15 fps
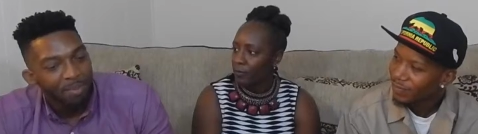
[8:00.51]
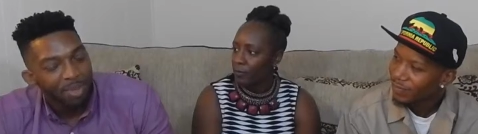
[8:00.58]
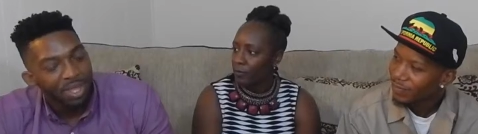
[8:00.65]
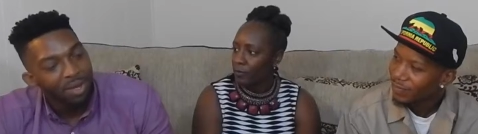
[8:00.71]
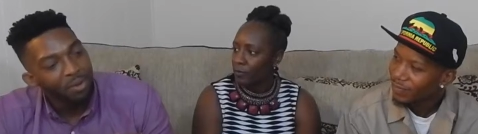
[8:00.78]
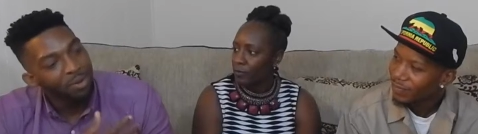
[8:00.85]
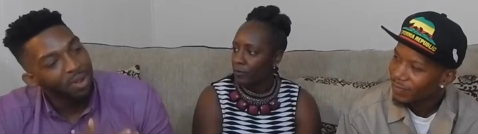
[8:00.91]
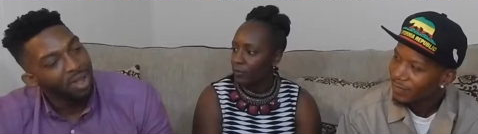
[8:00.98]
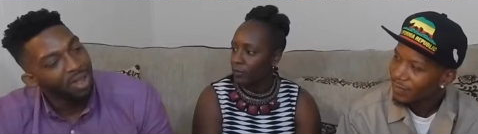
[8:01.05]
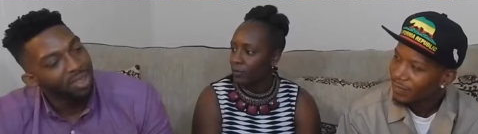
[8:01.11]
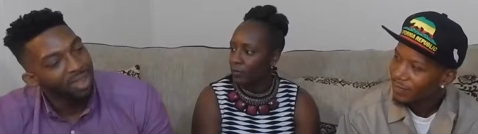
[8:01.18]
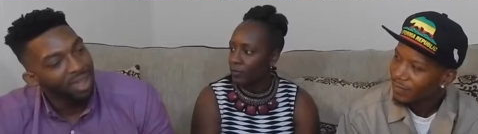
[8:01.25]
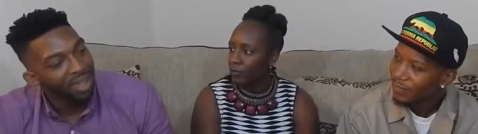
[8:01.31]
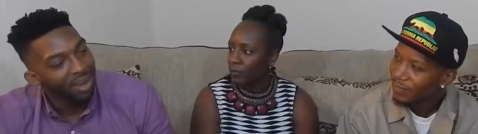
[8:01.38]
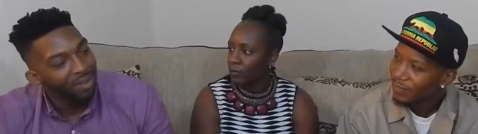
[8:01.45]
Speaker 1: but then on the
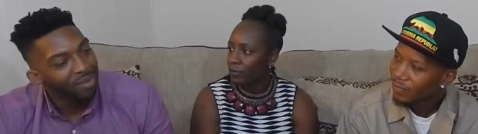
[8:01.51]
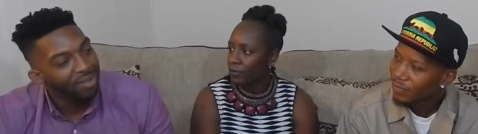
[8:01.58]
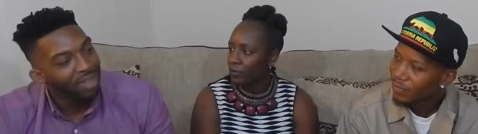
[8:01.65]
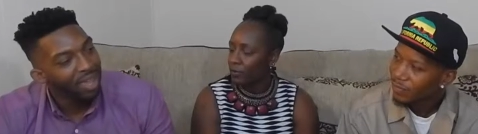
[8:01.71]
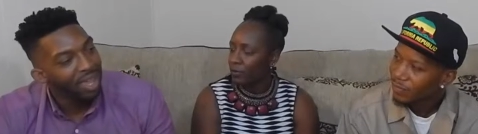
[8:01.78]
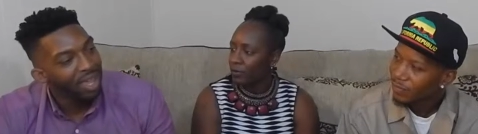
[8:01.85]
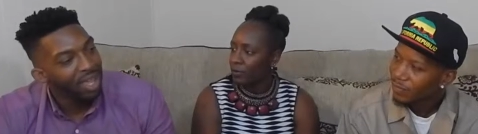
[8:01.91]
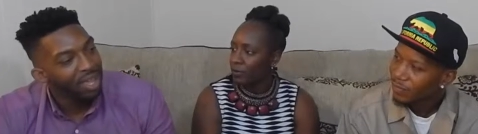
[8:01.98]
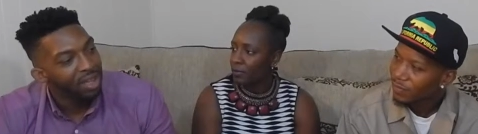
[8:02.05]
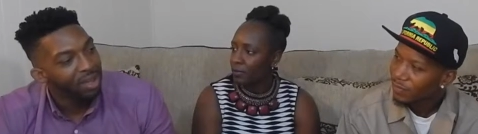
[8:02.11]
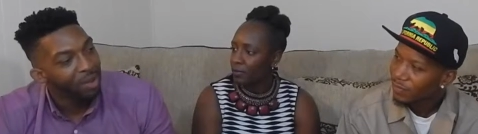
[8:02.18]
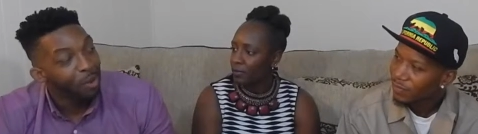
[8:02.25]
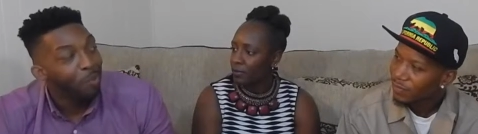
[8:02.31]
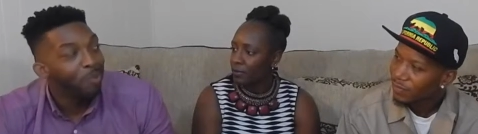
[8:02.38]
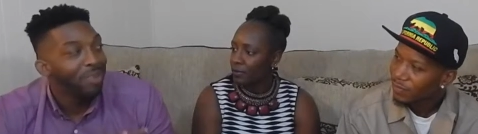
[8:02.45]
other hand, I was like,
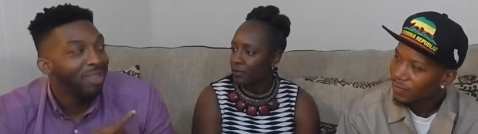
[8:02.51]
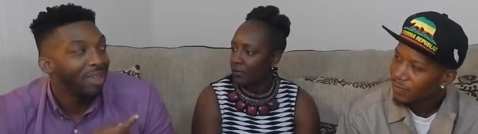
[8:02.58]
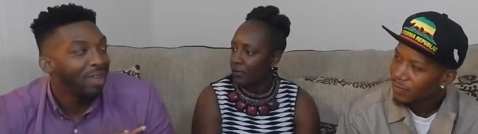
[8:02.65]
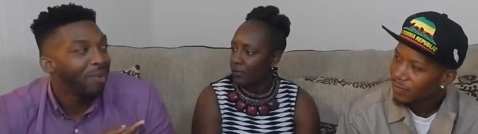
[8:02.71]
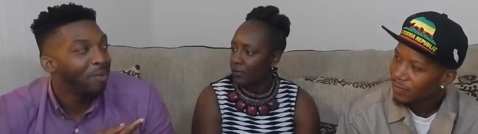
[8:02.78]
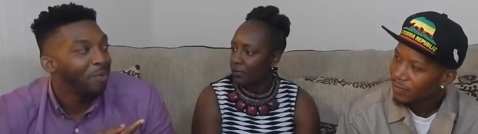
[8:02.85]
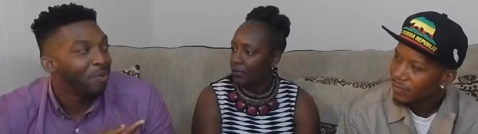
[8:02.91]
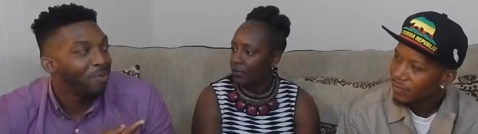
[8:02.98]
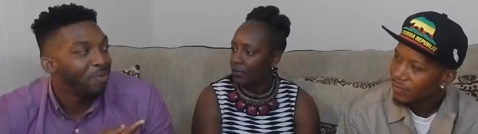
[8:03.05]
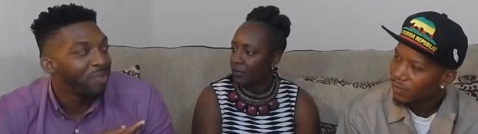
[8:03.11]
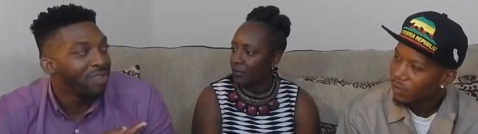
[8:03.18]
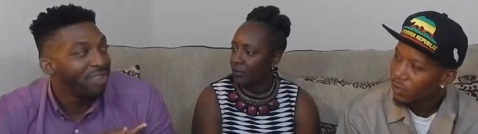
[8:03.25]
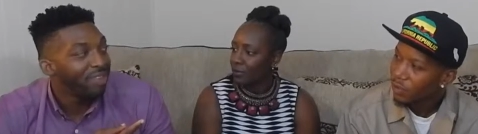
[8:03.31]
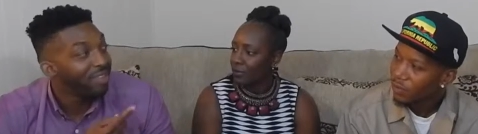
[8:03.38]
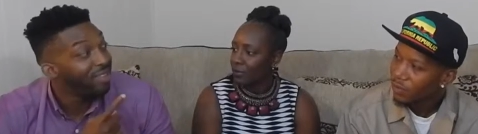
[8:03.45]
oh, but they're going
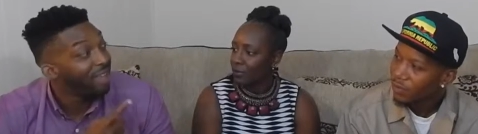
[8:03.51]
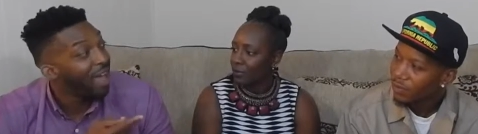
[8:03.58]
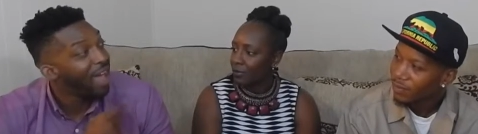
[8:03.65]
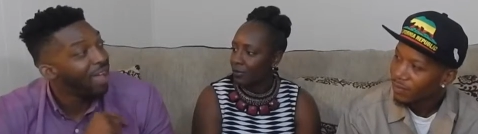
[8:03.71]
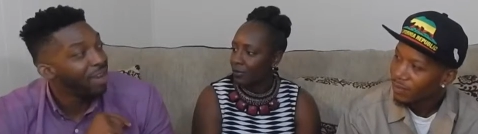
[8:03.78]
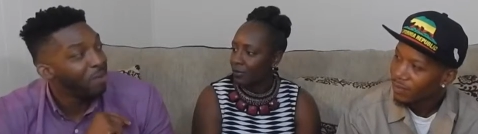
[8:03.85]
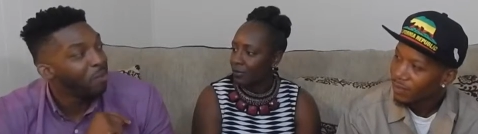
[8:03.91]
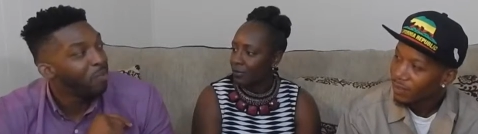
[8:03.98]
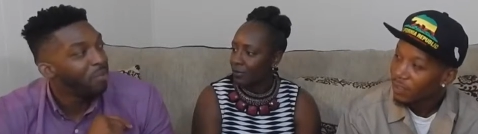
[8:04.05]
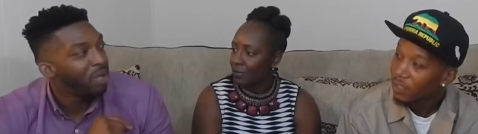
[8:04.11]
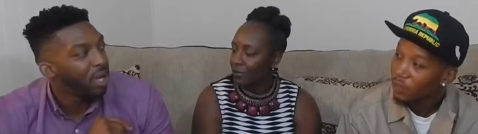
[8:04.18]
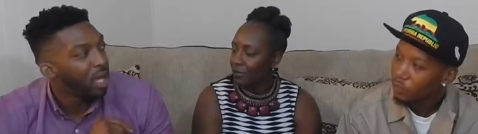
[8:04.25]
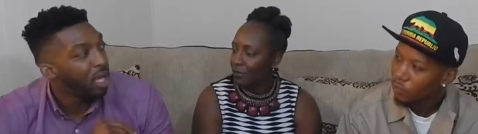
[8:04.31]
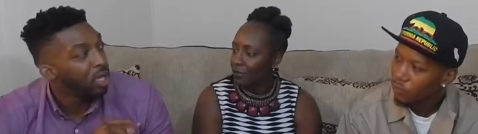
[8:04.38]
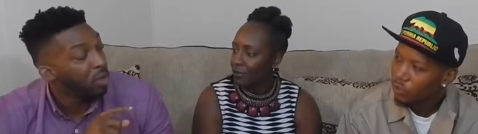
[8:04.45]
society will be yeah,
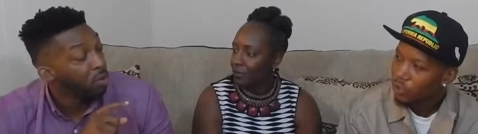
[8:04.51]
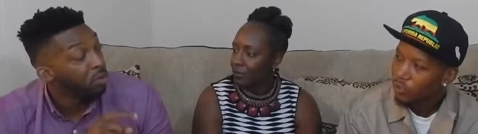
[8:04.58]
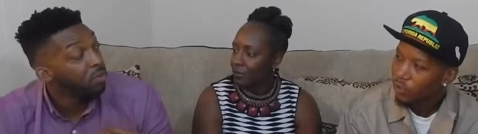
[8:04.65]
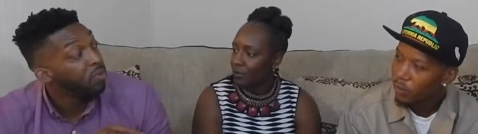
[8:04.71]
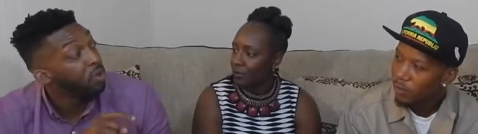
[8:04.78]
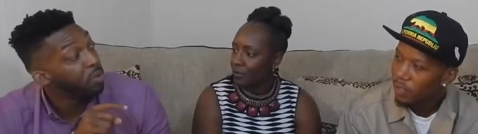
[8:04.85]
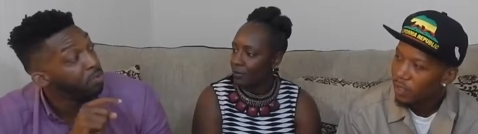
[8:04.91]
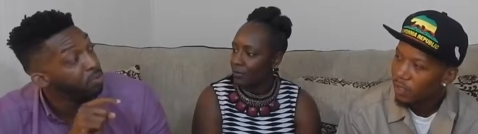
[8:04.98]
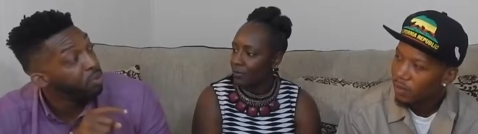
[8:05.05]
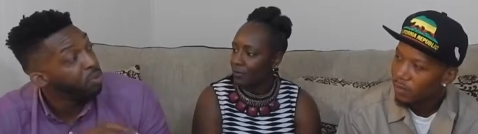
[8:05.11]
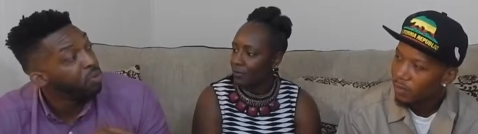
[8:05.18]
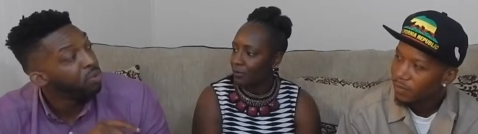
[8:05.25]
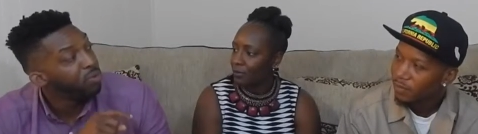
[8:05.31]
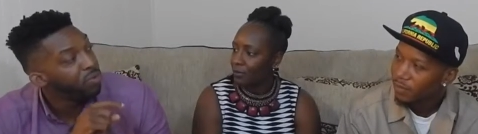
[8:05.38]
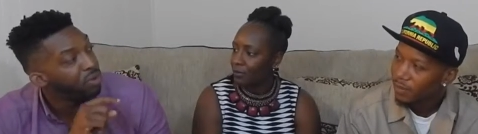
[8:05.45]
like, oh, some
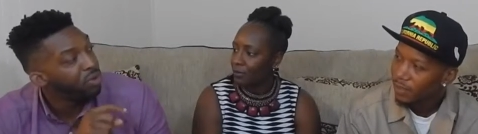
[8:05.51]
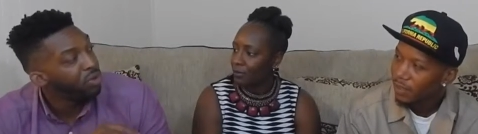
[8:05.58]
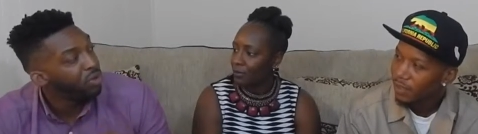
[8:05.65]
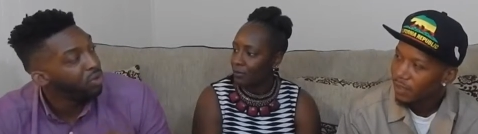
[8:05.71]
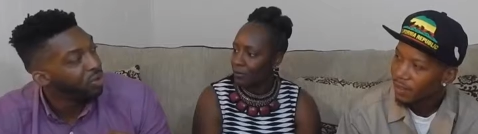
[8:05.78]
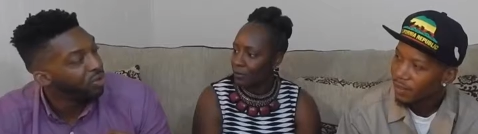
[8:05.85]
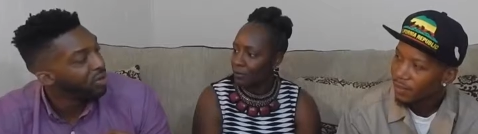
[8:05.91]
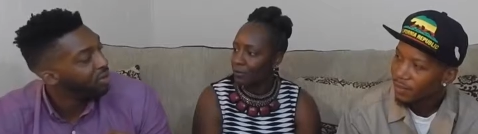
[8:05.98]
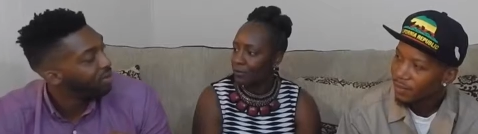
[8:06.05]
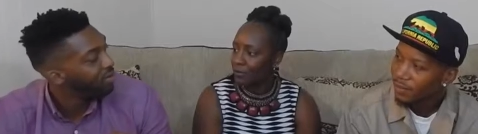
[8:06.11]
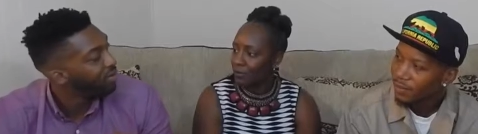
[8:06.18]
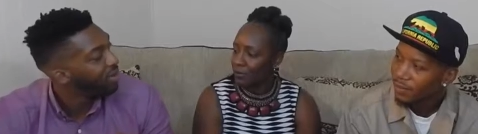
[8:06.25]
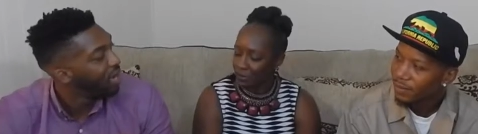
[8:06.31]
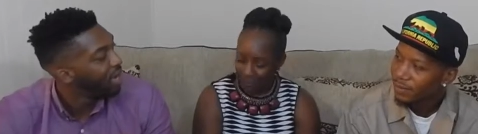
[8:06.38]
beautiful children, mm-hmm.